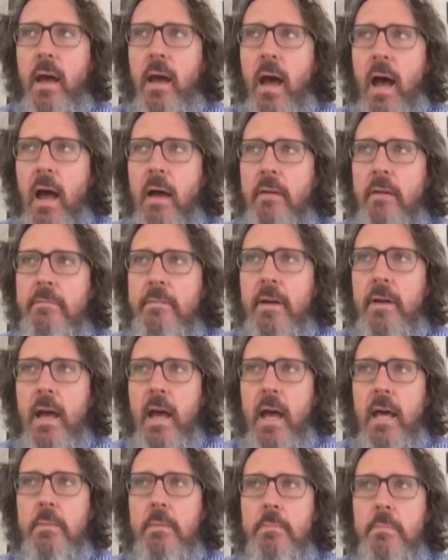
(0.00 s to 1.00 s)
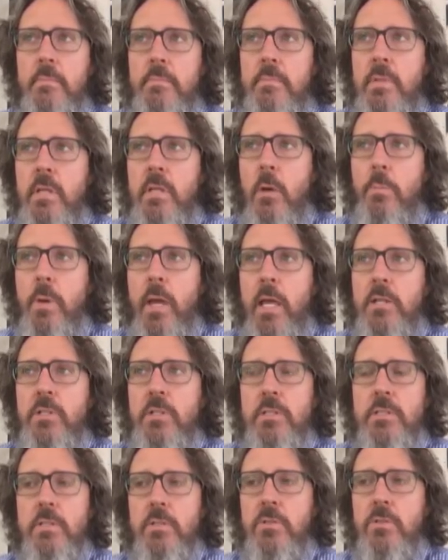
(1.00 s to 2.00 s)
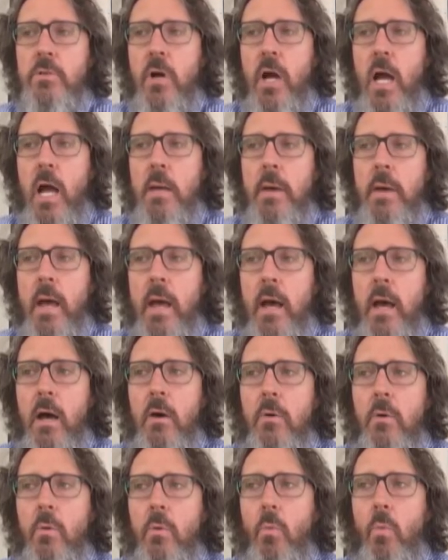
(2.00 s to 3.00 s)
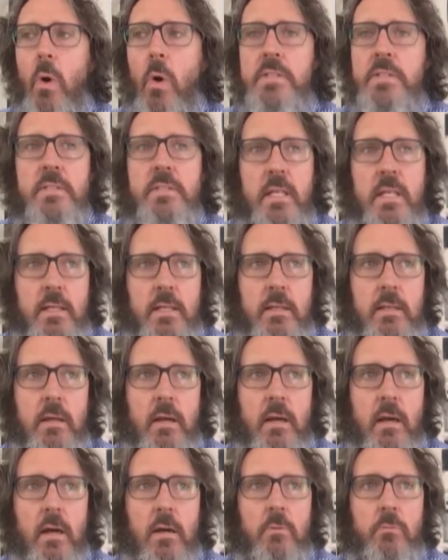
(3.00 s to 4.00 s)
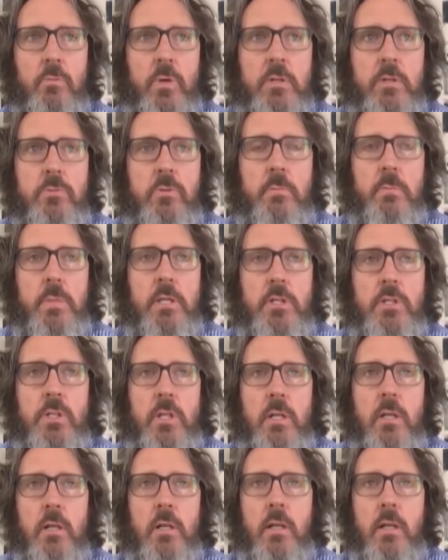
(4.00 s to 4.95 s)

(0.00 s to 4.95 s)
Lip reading: I've had patients describe how once they reach remission,